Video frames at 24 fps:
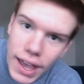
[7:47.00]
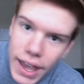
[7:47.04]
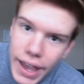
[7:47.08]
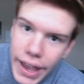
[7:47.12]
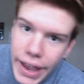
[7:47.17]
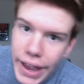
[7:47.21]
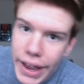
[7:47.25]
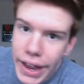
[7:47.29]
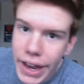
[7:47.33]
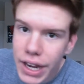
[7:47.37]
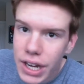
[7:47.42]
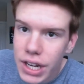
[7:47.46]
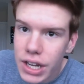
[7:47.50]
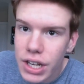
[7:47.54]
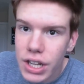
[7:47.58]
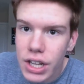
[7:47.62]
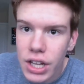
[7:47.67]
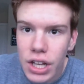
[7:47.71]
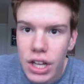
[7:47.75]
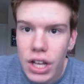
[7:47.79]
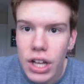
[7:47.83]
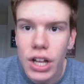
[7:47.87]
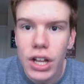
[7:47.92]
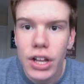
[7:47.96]
and
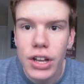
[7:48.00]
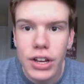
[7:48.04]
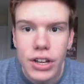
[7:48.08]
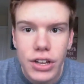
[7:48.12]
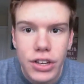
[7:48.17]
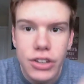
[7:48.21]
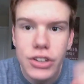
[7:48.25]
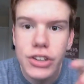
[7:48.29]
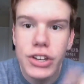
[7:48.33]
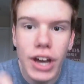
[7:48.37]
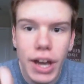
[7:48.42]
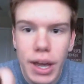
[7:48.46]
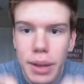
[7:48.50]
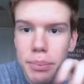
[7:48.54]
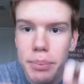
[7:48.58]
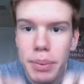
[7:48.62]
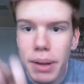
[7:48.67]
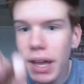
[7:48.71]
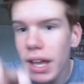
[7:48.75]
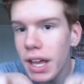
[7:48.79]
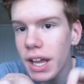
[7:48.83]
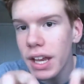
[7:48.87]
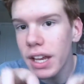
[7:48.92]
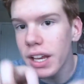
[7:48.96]
type
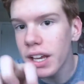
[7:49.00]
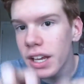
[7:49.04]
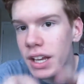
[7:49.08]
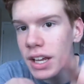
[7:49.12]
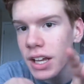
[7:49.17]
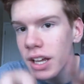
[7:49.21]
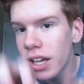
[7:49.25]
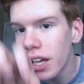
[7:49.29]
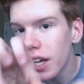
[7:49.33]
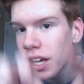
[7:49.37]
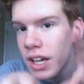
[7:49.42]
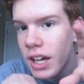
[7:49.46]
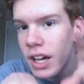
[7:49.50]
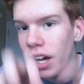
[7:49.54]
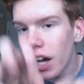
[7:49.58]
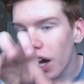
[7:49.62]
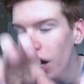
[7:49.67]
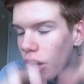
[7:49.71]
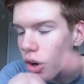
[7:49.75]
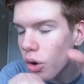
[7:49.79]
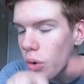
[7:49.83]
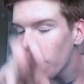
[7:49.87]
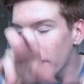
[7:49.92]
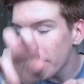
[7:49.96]
in
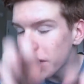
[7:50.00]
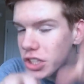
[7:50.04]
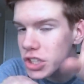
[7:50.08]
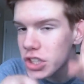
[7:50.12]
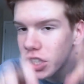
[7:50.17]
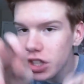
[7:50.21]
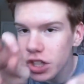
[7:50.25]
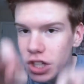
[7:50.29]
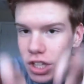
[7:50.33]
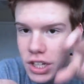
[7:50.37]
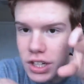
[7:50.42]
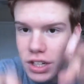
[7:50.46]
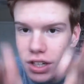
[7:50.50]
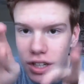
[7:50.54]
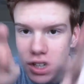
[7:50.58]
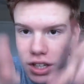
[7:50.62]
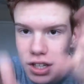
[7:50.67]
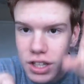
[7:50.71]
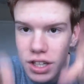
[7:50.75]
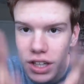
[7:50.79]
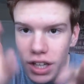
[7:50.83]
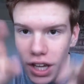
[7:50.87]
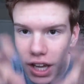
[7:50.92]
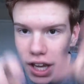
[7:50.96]
a question,
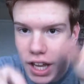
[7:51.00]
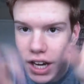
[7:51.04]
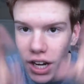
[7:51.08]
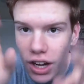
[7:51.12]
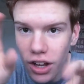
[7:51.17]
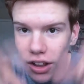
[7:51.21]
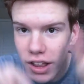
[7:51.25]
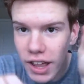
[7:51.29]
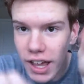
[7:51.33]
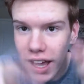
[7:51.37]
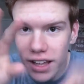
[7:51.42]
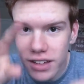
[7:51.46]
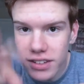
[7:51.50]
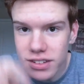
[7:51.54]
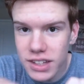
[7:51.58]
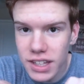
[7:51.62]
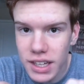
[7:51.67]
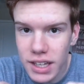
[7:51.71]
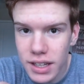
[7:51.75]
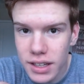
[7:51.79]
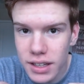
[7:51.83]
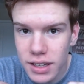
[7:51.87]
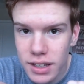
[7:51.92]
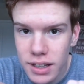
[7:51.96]
and I'll ask
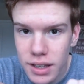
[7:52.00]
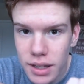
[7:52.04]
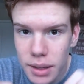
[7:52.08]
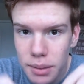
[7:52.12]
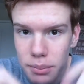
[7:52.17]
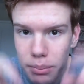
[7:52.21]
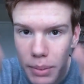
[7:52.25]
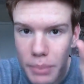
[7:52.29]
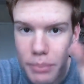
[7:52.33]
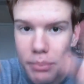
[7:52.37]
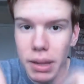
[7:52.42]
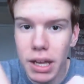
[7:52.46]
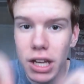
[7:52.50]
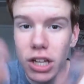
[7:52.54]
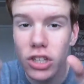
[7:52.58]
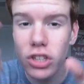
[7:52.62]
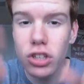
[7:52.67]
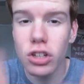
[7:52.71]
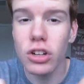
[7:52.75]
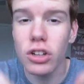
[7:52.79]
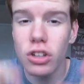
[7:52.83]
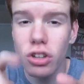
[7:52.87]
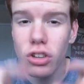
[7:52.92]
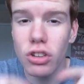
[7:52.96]
it. But make
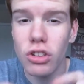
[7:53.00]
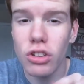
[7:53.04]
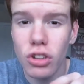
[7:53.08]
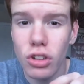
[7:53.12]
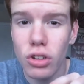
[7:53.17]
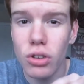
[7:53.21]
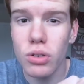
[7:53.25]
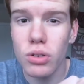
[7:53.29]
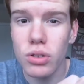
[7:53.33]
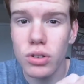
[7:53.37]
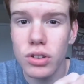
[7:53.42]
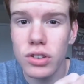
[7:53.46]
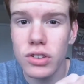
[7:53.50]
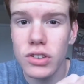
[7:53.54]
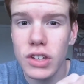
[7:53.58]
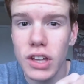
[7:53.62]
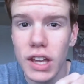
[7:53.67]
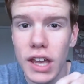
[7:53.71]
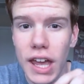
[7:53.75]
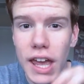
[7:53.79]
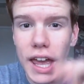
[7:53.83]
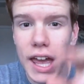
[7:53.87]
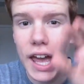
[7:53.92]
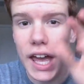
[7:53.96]
sure you use
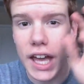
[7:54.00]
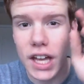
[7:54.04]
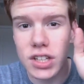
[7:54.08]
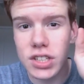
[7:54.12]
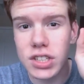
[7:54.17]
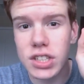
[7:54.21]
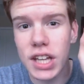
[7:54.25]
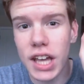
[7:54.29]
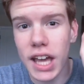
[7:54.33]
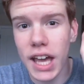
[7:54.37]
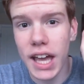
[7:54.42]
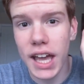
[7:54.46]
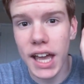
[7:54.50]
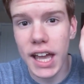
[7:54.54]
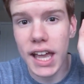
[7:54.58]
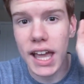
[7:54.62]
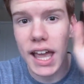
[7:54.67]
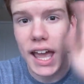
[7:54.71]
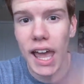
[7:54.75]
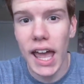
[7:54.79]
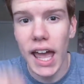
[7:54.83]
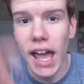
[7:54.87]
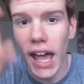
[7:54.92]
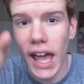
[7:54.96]
hashtag
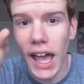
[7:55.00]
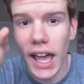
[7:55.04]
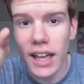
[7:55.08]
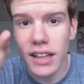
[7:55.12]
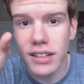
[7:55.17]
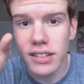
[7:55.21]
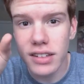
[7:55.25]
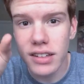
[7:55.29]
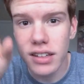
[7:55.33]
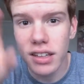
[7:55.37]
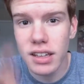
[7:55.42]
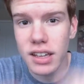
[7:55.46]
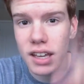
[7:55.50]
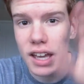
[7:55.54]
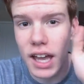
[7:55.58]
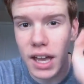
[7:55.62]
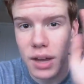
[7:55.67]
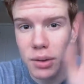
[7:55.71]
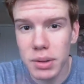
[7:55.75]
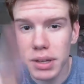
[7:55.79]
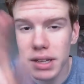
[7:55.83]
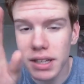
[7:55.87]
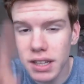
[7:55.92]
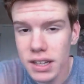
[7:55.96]

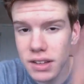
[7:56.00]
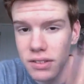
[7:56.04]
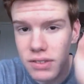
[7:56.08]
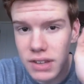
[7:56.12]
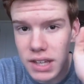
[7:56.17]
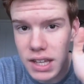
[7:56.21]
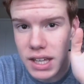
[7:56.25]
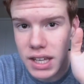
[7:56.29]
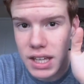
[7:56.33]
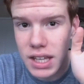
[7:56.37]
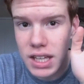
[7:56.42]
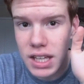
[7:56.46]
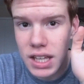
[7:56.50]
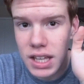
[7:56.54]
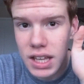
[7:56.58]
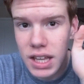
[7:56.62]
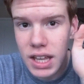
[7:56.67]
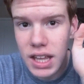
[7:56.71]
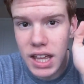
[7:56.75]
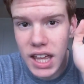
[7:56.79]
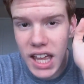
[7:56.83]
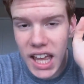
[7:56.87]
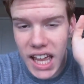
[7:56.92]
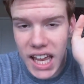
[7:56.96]
AskKiowaTV
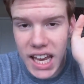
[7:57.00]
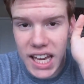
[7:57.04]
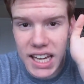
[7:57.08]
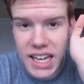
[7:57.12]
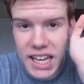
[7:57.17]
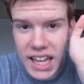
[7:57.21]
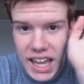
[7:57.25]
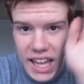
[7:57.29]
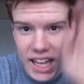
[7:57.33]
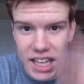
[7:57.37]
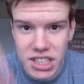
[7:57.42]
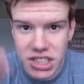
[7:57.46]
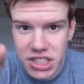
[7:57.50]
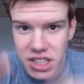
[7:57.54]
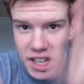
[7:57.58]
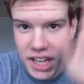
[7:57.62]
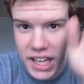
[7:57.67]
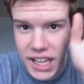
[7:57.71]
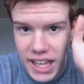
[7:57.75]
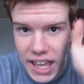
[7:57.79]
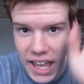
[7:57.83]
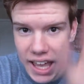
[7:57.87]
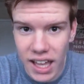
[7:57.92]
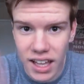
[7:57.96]
and
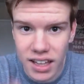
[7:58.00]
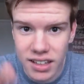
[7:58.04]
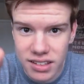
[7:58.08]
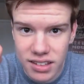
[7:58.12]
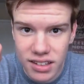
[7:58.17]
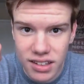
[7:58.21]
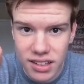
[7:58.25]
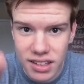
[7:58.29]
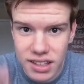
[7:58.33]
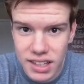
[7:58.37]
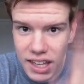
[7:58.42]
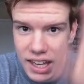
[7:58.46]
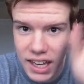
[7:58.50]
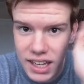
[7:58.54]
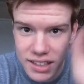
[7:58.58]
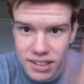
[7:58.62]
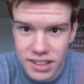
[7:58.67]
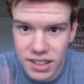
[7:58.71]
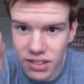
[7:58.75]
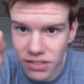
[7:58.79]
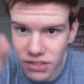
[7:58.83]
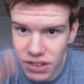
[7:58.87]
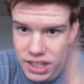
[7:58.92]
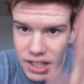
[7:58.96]
hashtag
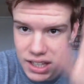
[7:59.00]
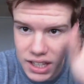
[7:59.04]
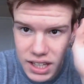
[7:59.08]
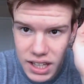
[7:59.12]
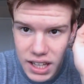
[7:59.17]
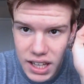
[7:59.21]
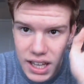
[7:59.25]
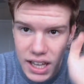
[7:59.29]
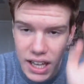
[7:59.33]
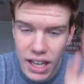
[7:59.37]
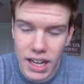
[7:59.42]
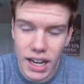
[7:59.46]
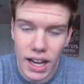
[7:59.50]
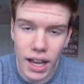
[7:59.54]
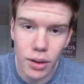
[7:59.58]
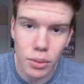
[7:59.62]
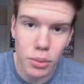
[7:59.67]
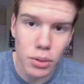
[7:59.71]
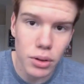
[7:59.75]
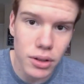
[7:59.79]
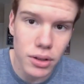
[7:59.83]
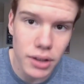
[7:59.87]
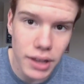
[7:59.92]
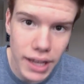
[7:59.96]
AskKTV, and I
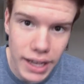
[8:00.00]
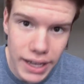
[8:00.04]
will